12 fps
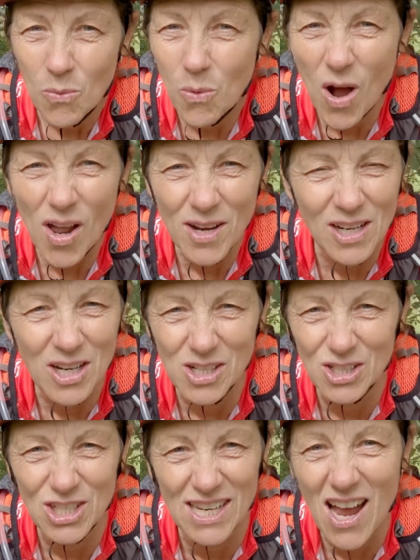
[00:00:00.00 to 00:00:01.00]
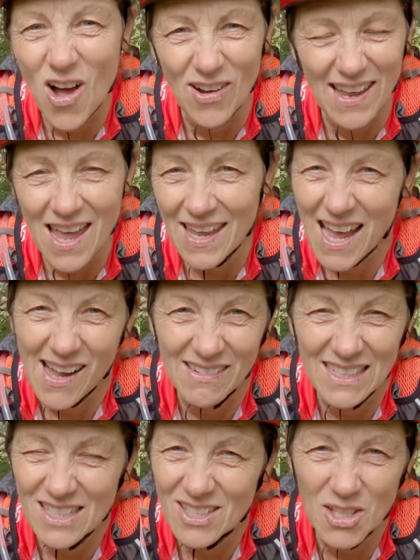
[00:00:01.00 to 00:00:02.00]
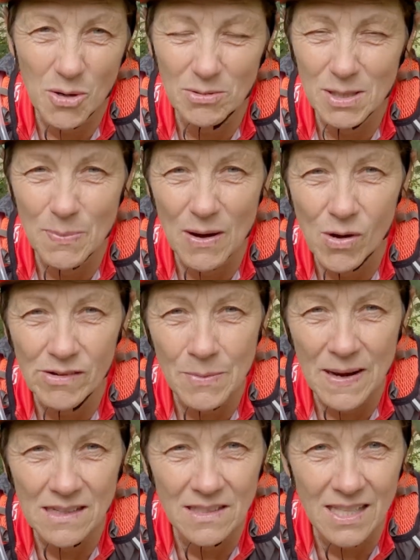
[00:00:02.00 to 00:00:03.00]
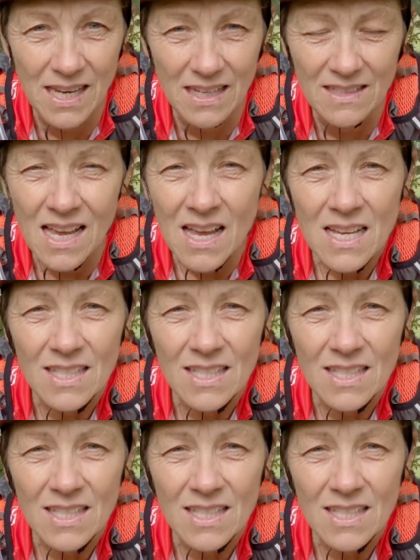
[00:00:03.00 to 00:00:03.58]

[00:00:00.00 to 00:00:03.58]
One, because you can't get going until I was a bit worried about ticks.